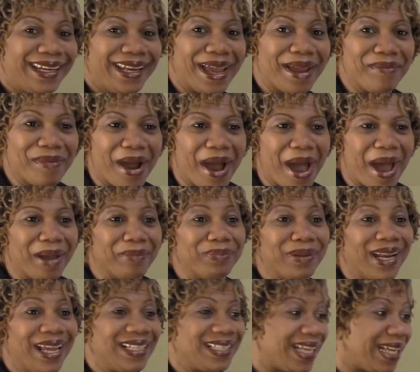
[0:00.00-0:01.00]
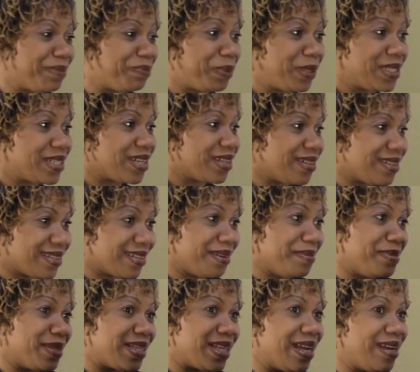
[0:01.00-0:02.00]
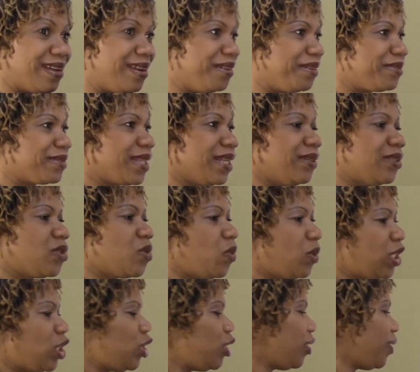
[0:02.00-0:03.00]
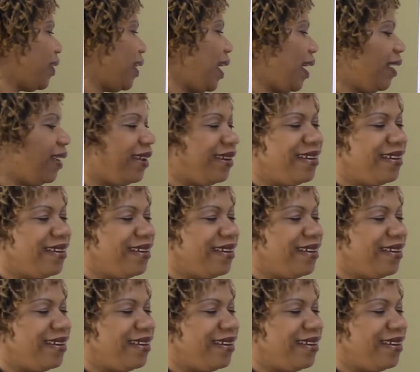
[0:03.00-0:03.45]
them up and I take pictures and I'm sending them. So what do you think?